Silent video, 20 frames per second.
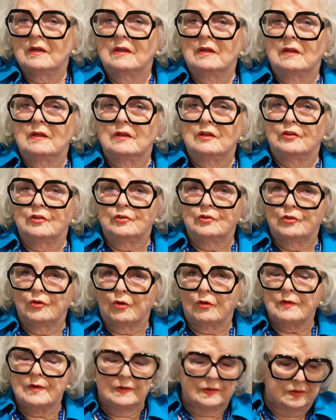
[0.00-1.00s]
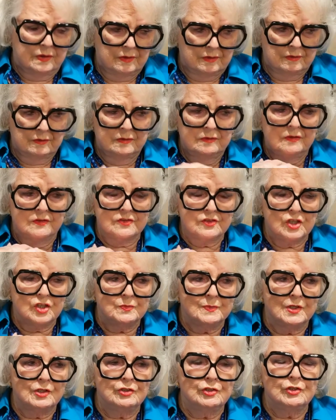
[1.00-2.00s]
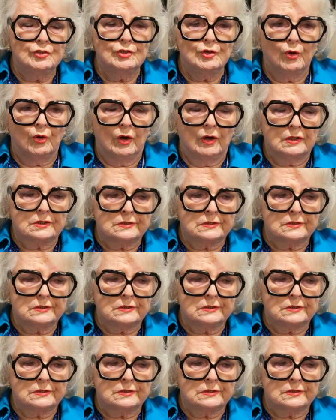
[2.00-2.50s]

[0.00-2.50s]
New York. New York.